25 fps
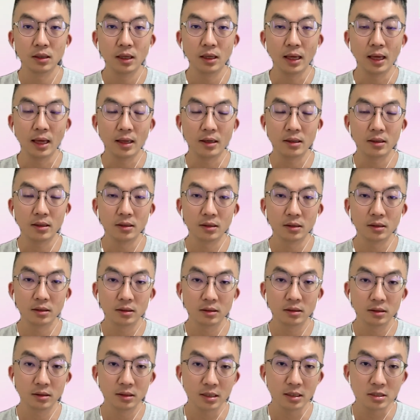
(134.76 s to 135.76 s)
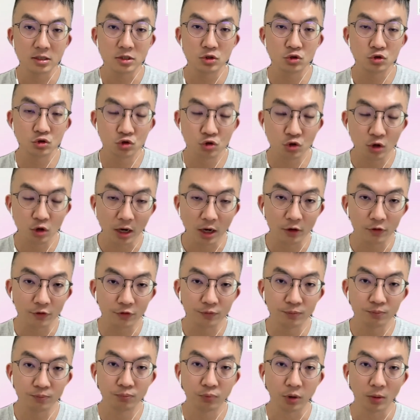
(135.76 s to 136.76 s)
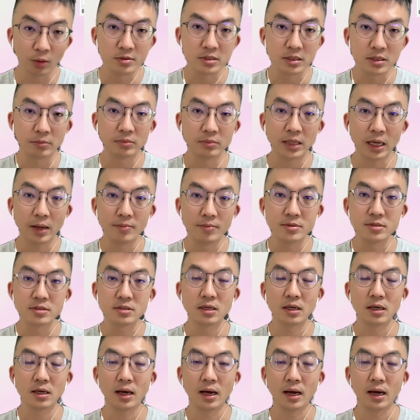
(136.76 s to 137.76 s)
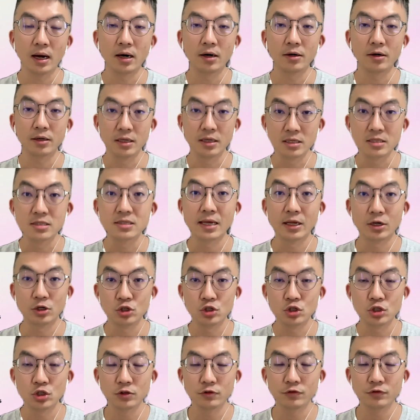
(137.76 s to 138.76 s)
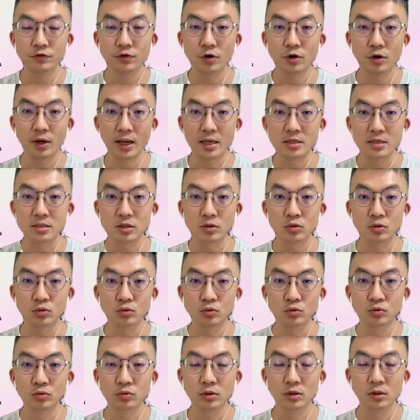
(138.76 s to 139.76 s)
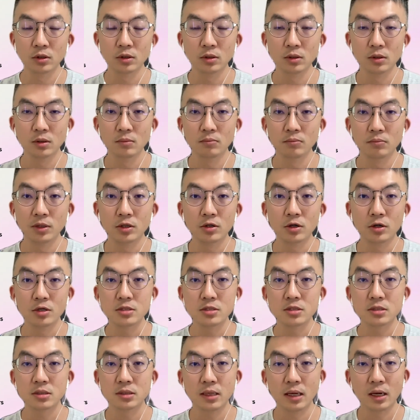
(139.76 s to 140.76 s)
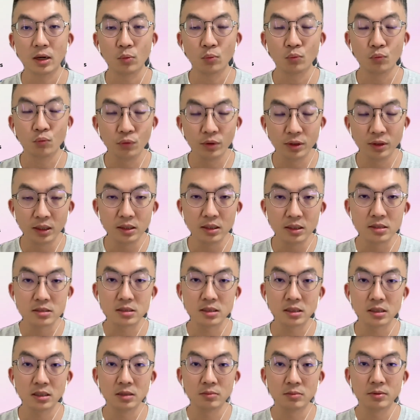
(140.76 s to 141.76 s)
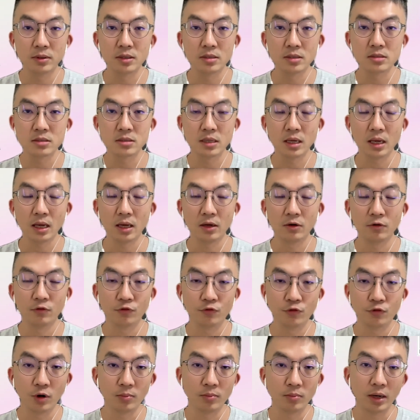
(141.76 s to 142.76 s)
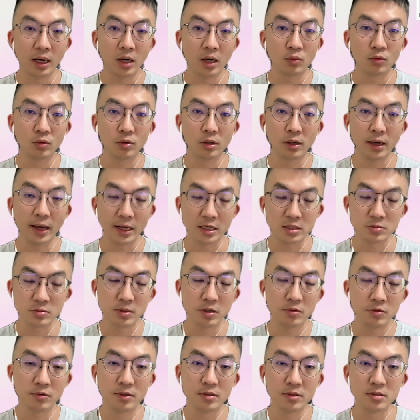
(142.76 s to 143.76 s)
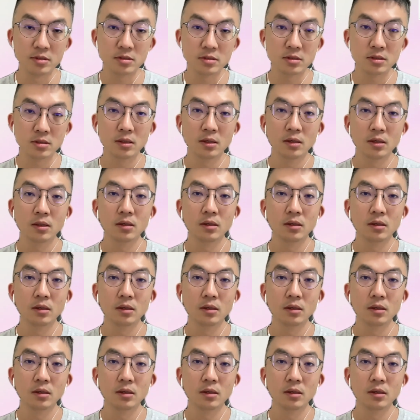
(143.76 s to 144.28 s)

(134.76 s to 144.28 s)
And these 12 problem sum types are essential for SA2 because they are within the syllabus, and from our experience,